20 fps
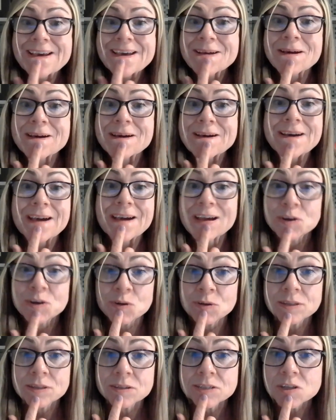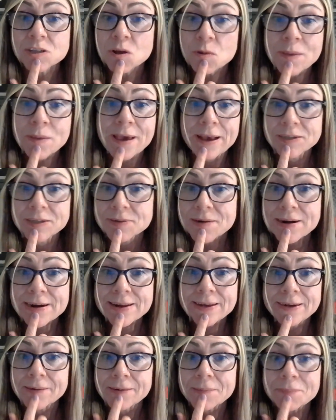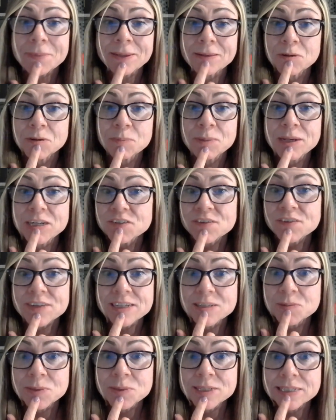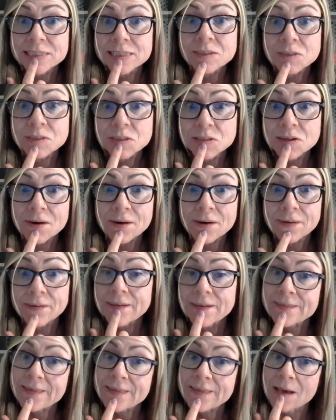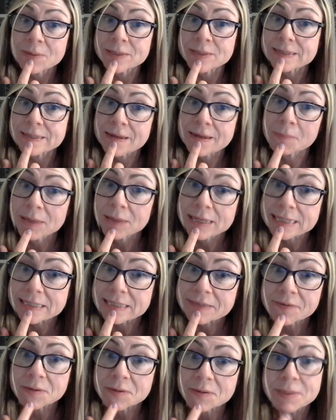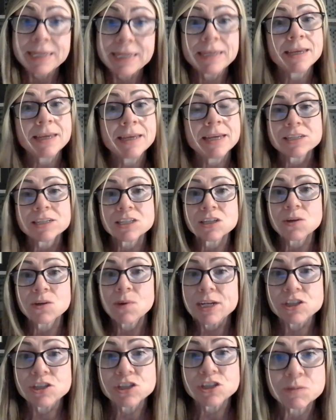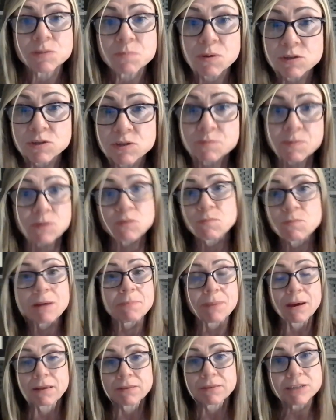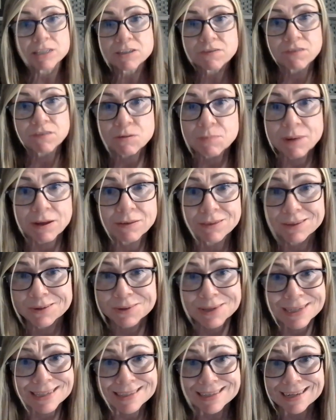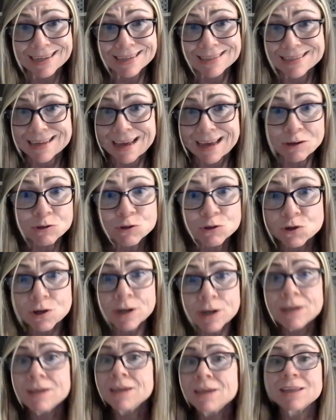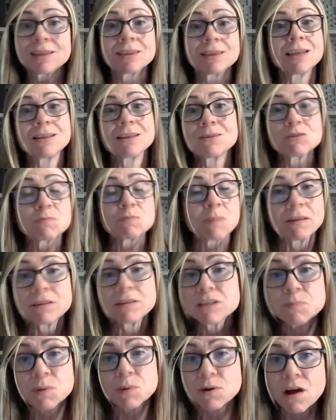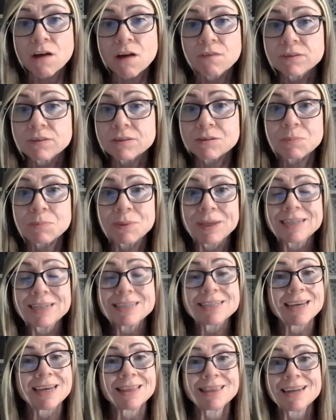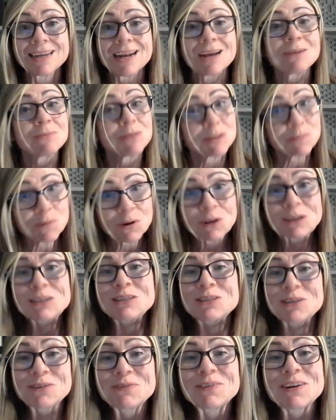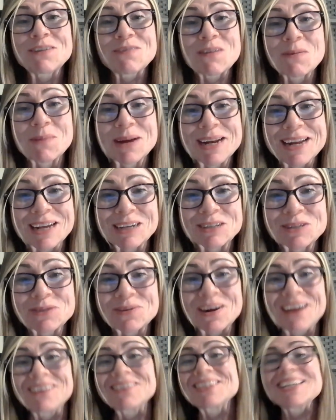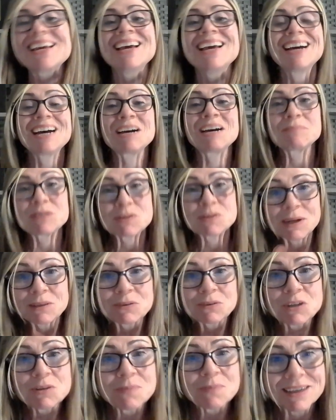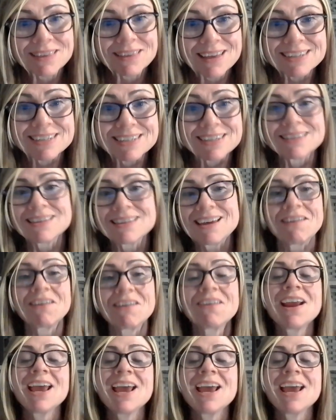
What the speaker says: I grew a little soul patch right here. My little peach fuzz was a little dark, and that was not pleasant for me. So I just postponed my pellets for about 30 days extra, let those pellets burn off a little bit, and then I was more conservative on my next round. So I learned my lesson there.